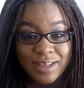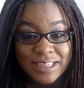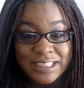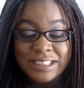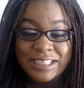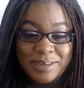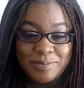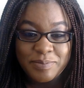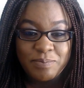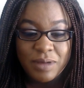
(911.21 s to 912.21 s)
He's asleep,
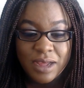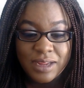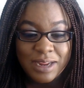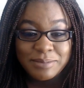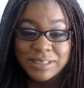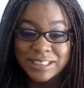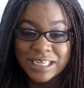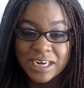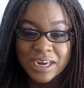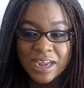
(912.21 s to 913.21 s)
but Dempsey's
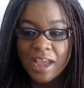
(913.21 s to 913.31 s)
here.